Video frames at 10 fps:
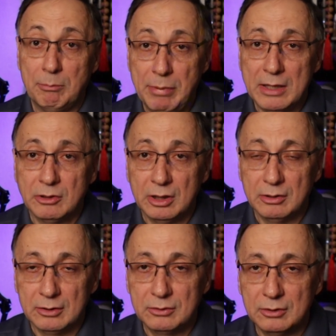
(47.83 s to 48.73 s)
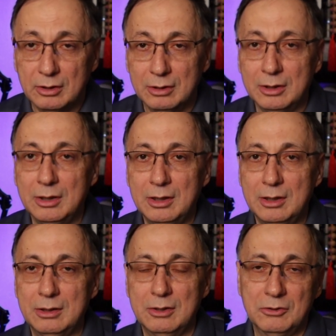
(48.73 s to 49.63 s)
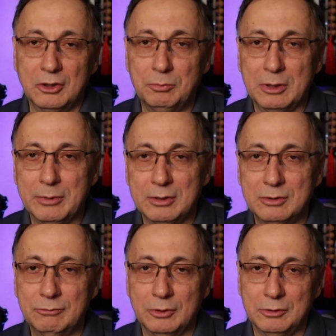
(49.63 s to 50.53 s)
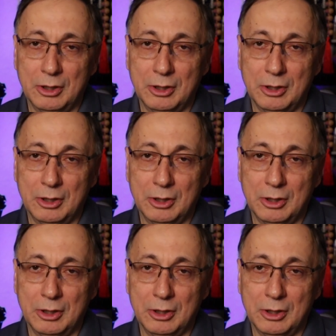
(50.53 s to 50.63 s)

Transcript: abandoning this experiment.